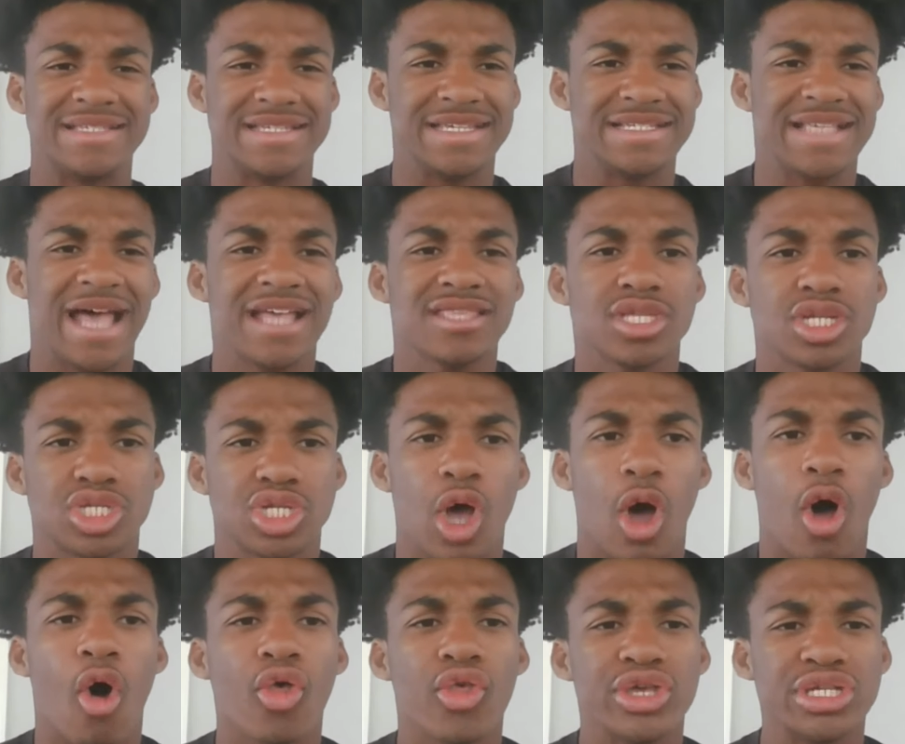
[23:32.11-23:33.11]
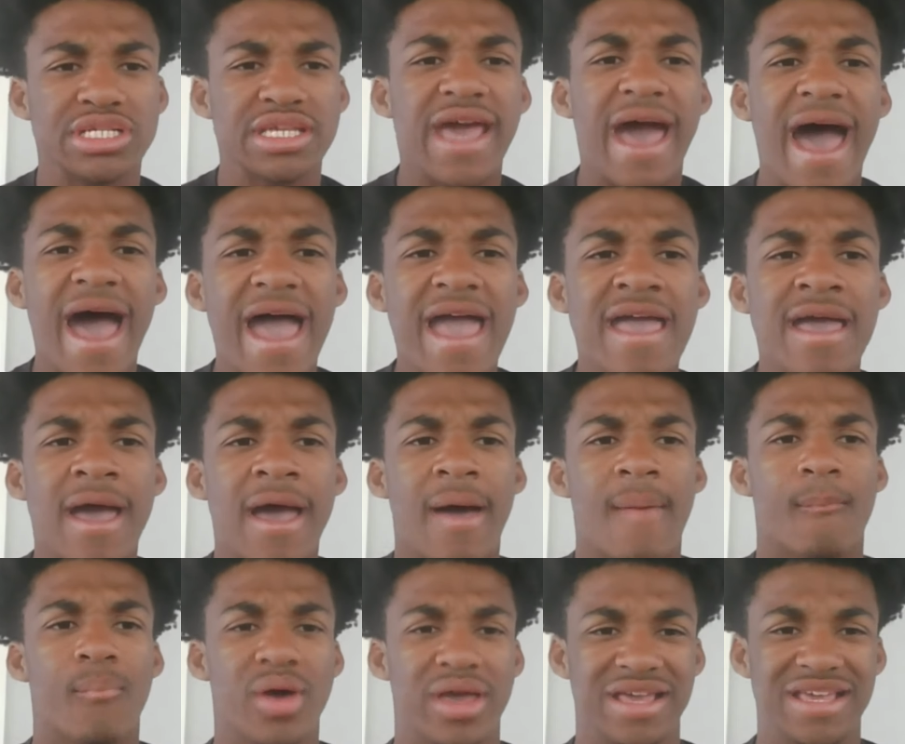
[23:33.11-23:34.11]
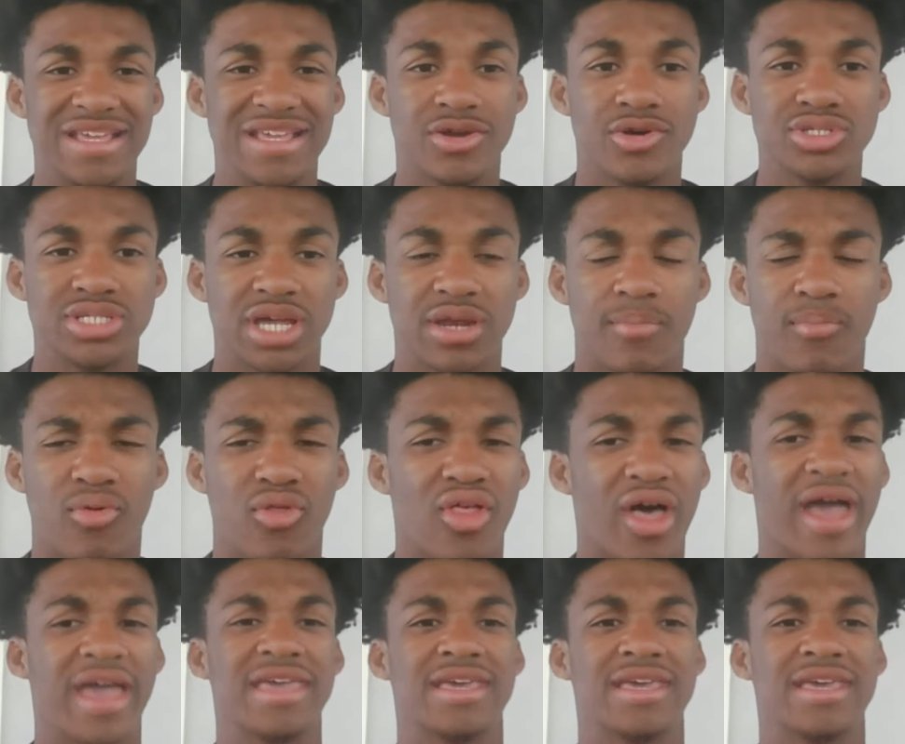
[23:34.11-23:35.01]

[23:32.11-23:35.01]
and he's not the tallest guy, but he knows how to play.